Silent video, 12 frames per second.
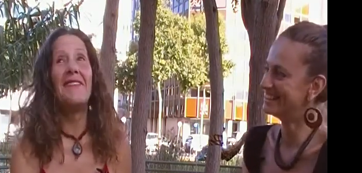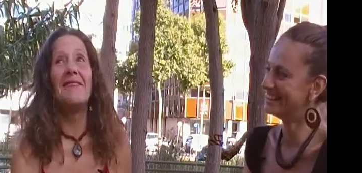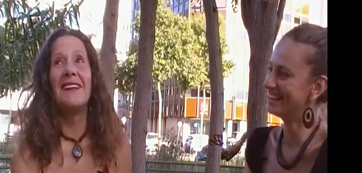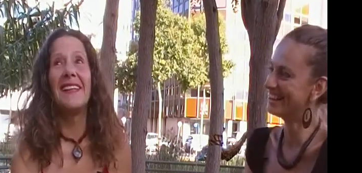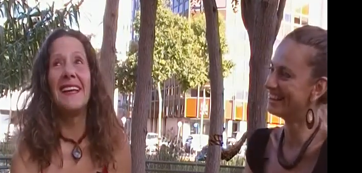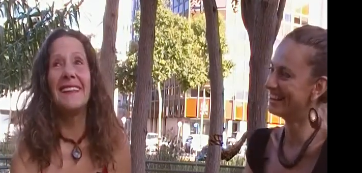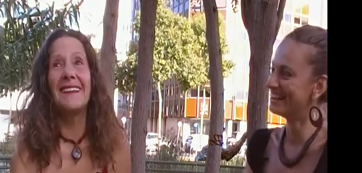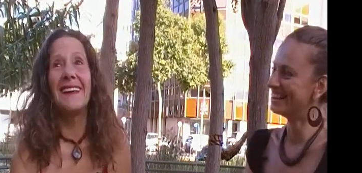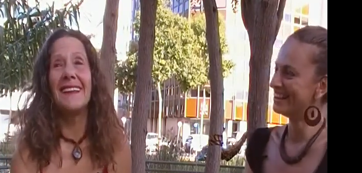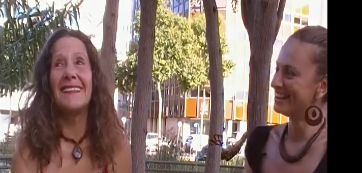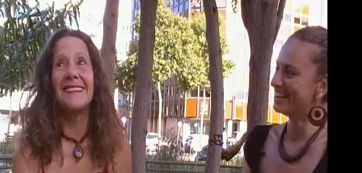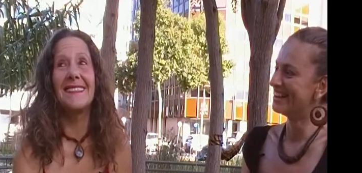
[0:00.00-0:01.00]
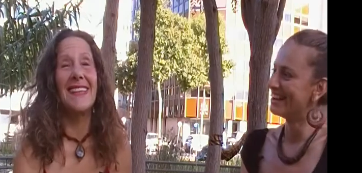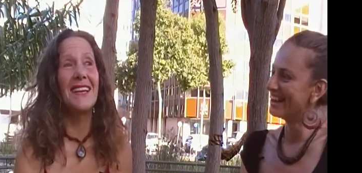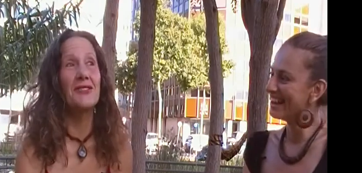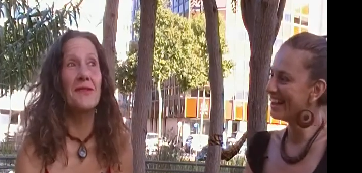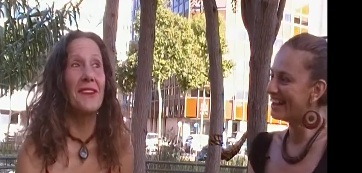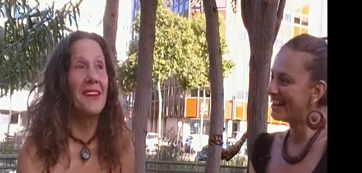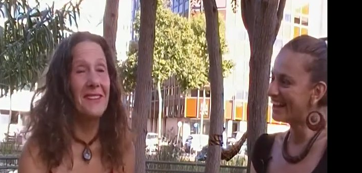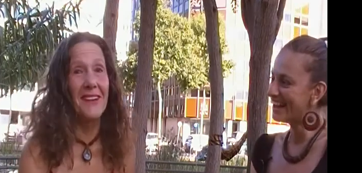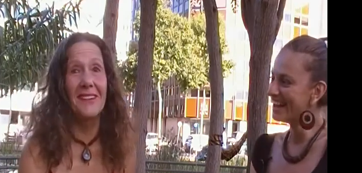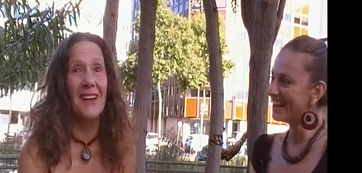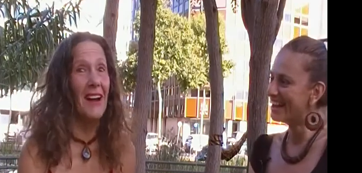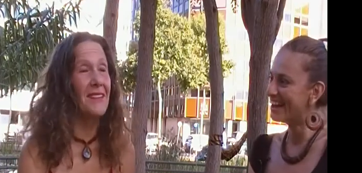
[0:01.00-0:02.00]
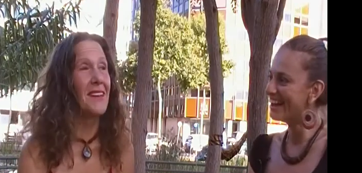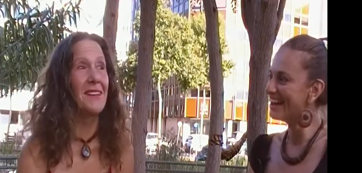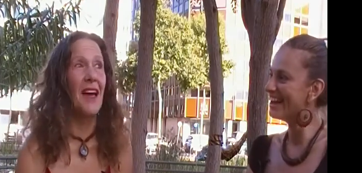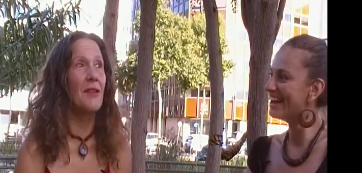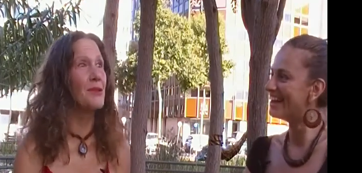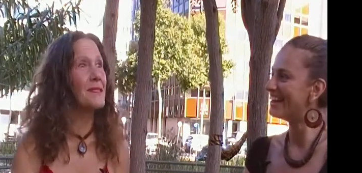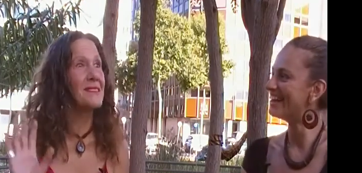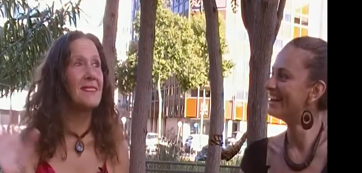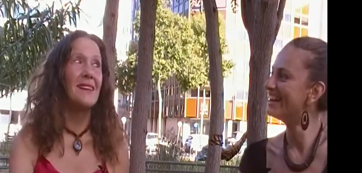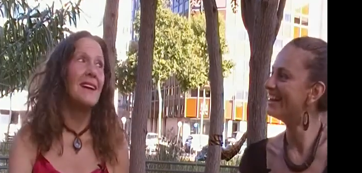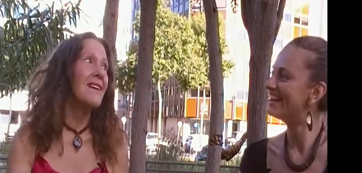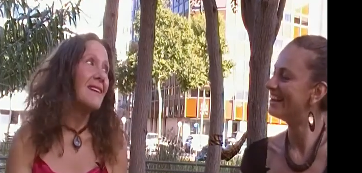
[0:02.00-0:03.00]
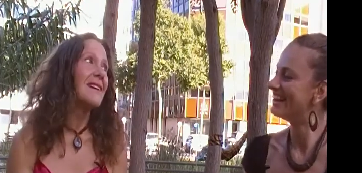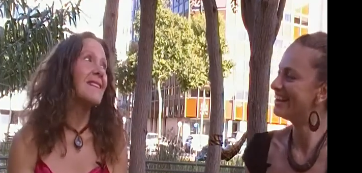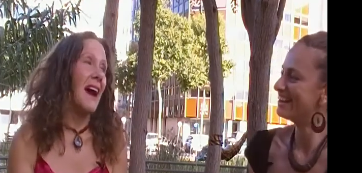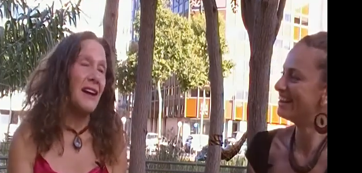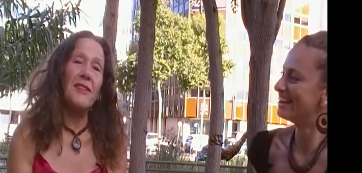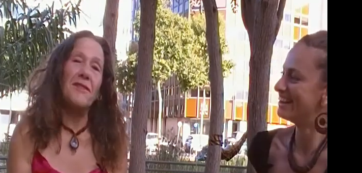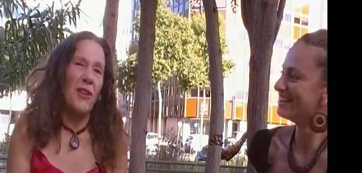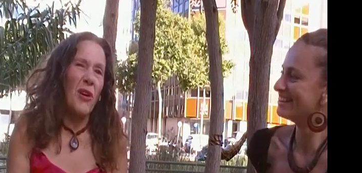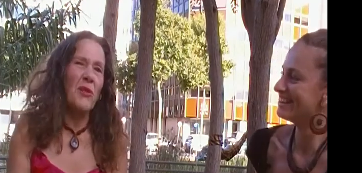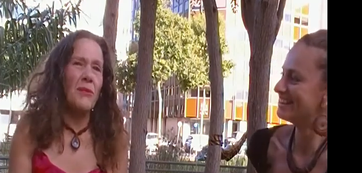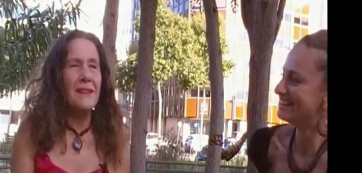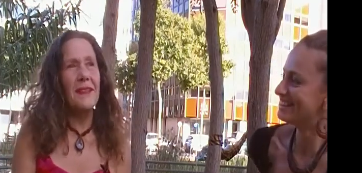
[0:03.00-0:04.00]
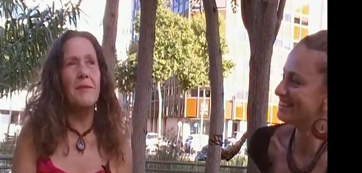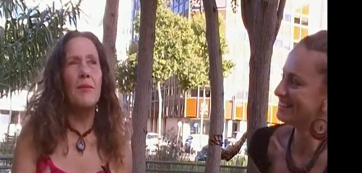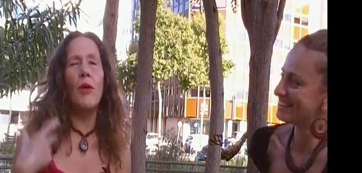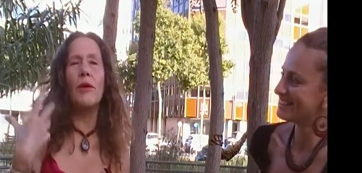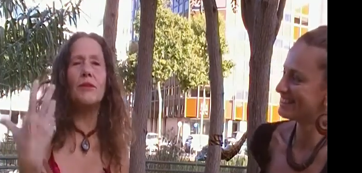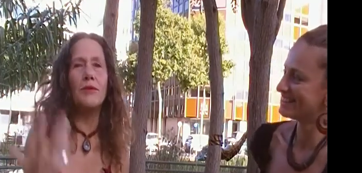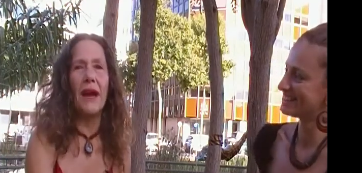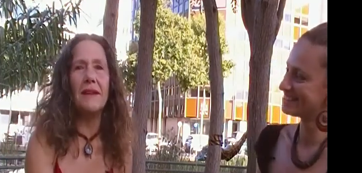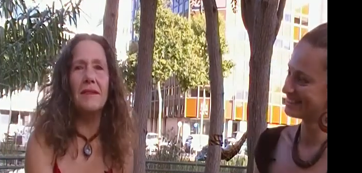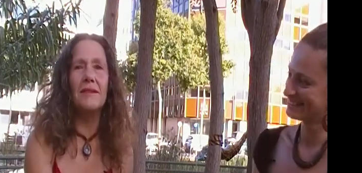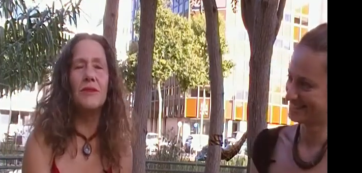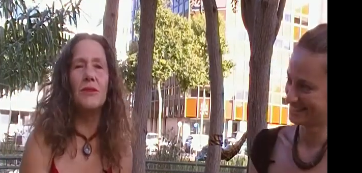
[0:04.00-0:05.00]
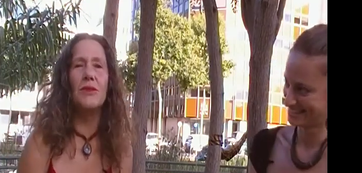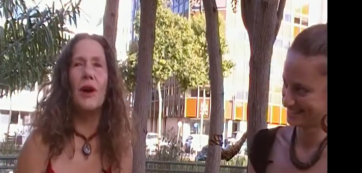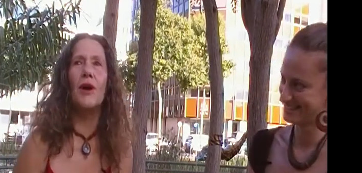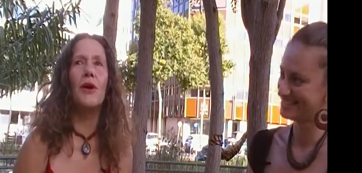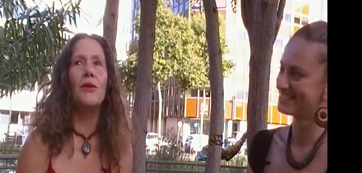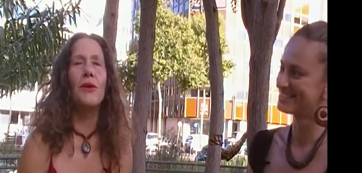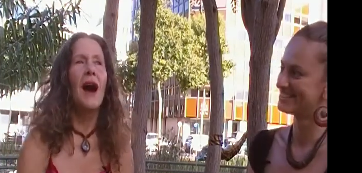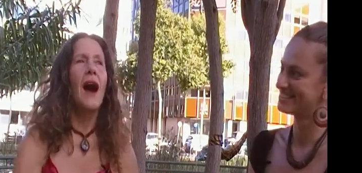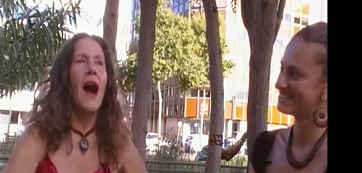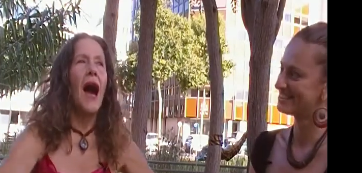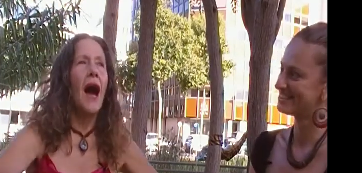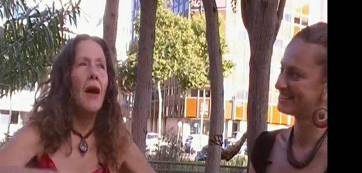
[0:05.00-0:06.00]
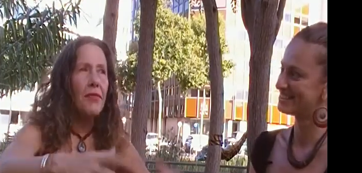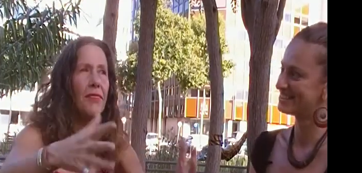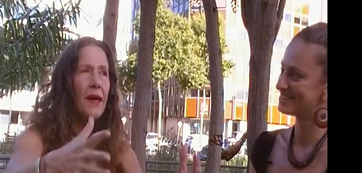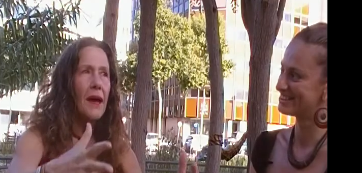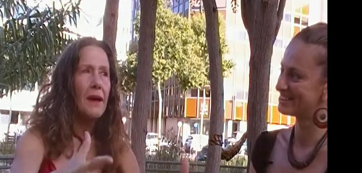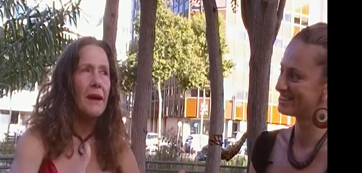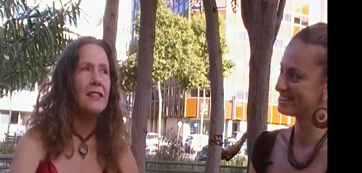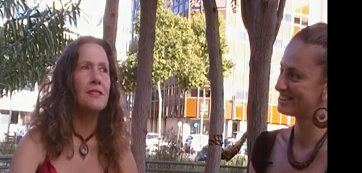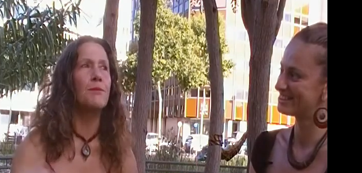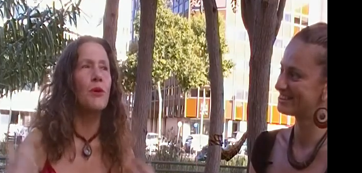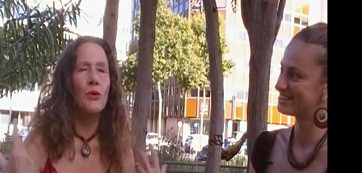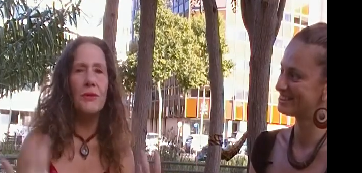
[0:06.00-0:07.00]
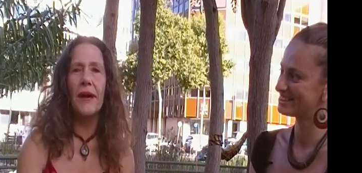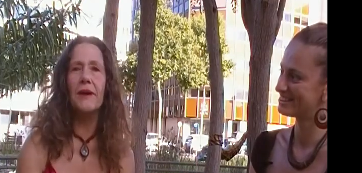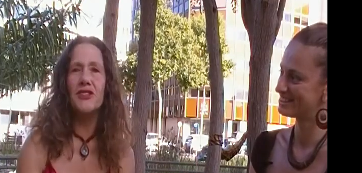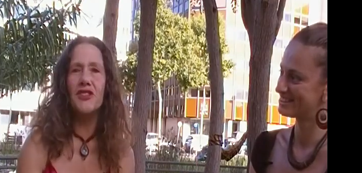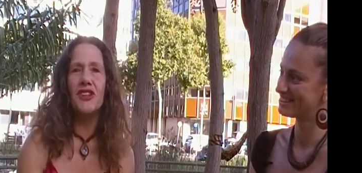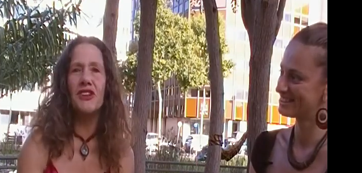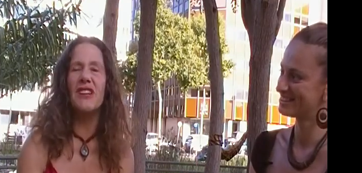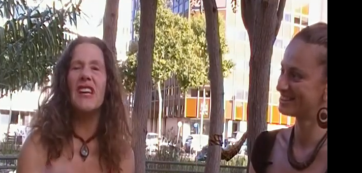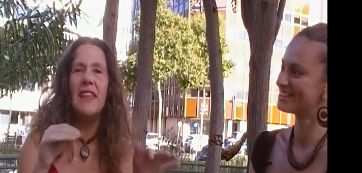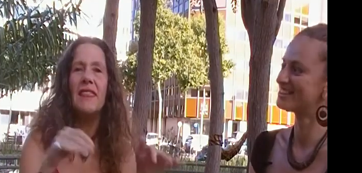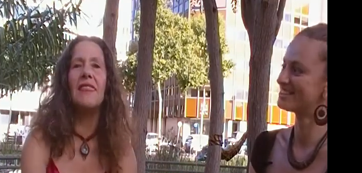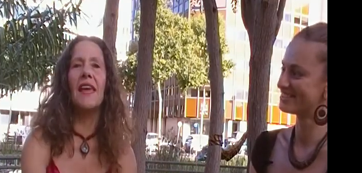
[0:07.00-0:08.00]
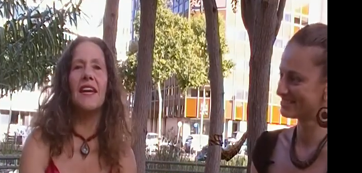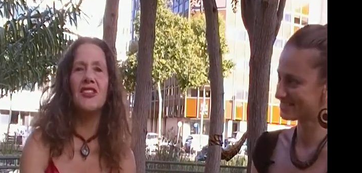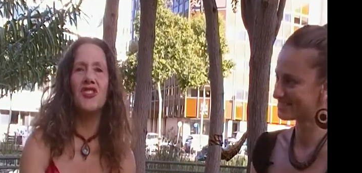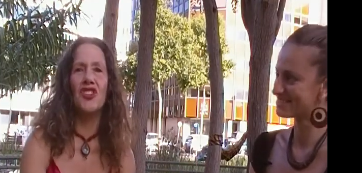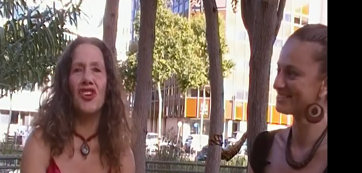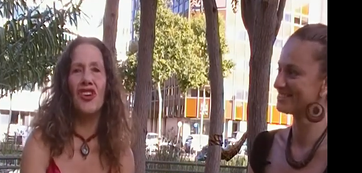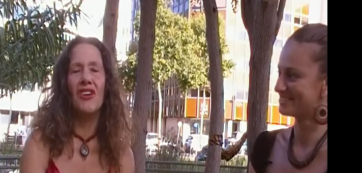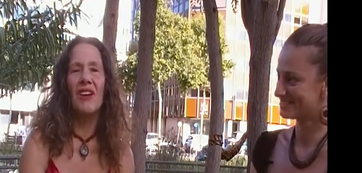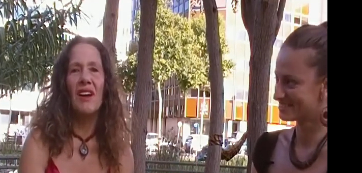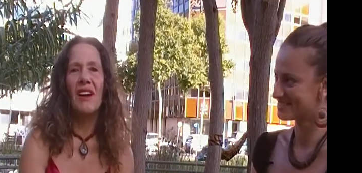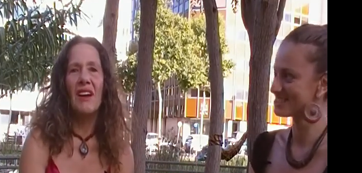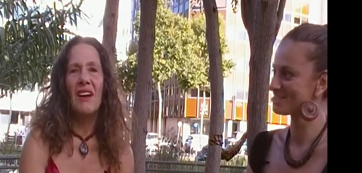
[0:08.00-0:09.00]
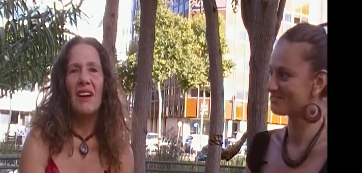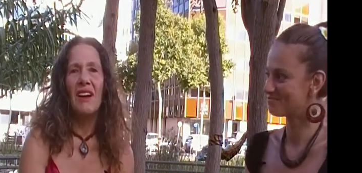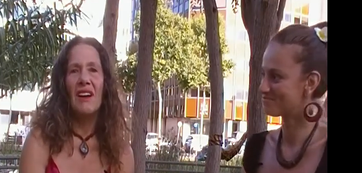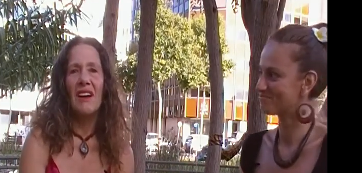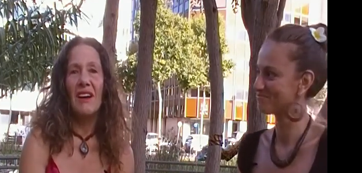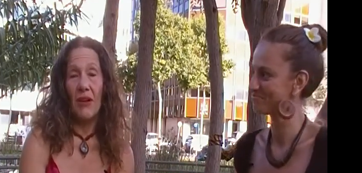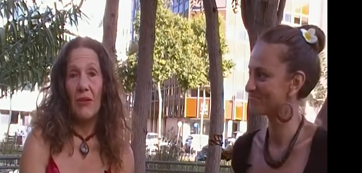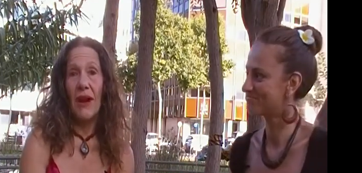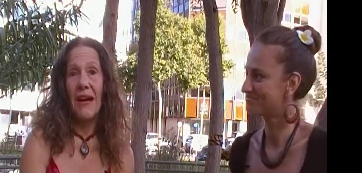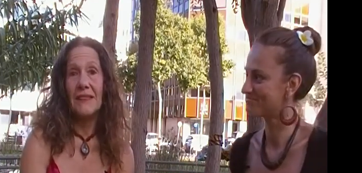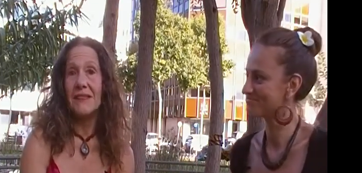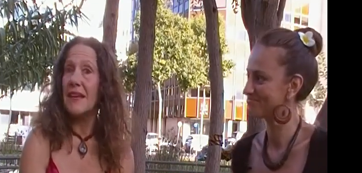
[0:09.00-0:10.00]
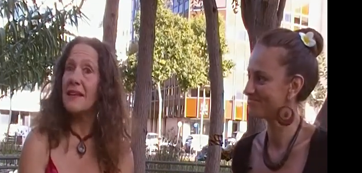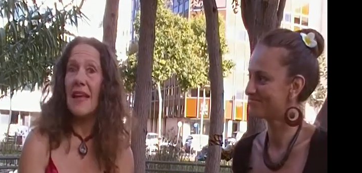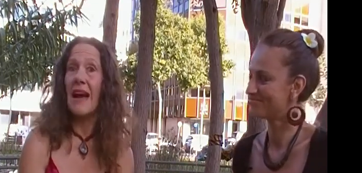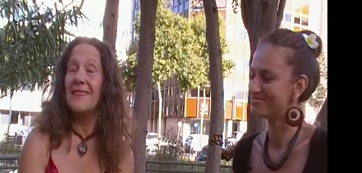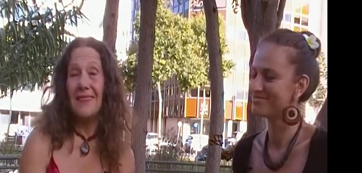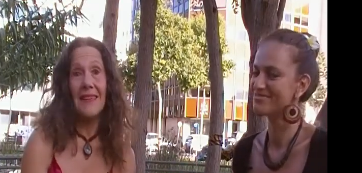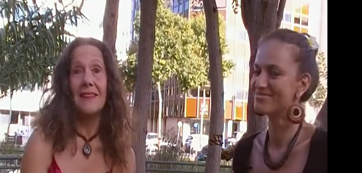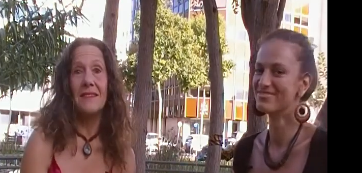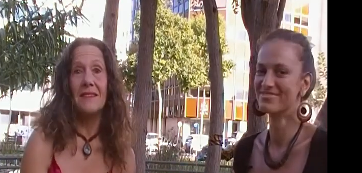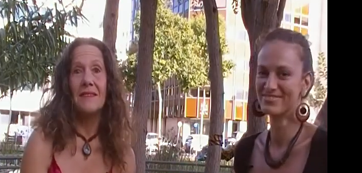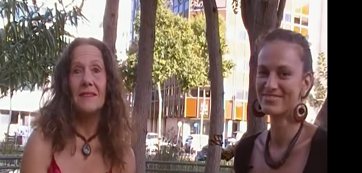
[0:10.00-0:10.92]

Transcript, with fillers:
Speaker 1: Even at the, the stage of kindergarten, I was kind of already more attracted to go out there, explore nature, in nature, right? And I did.